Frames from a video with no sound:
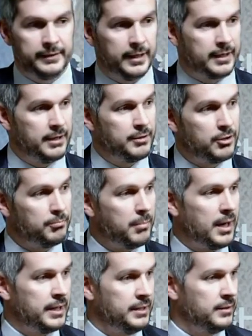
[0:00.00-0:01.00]
and that can
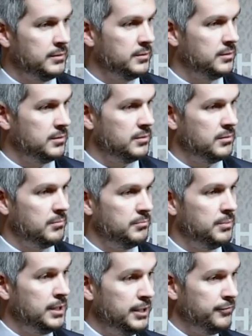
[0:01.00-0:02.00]
combine
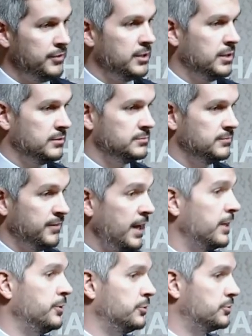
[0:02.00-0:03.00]
believing in
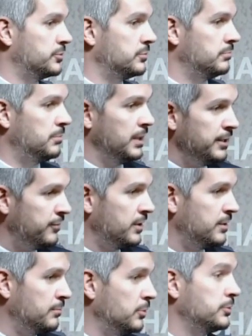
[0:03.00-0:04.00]
values,
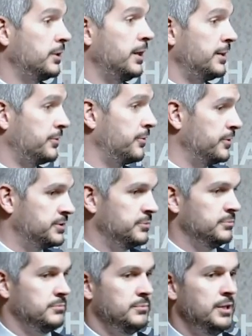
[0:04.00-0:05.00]
believing in
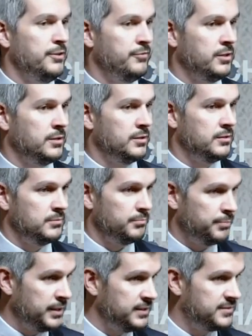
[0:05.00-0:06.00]
multilateralism, believing
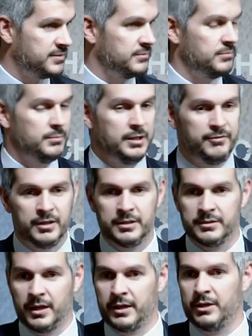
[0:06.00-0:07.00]
in peace,
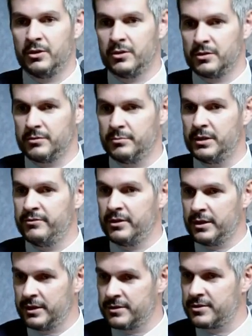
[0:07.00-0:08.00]
believing in dialogue,
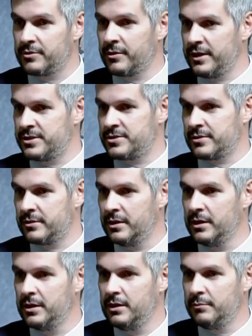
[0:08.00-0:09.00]
believing in
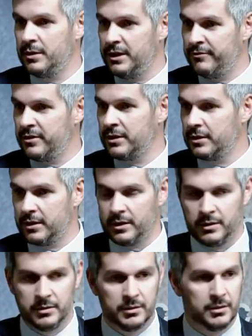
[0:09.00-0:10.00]
integration, believing
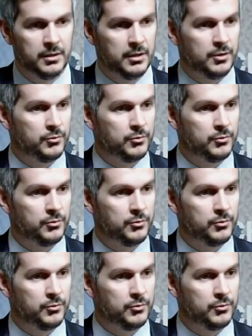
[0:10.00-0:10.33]
in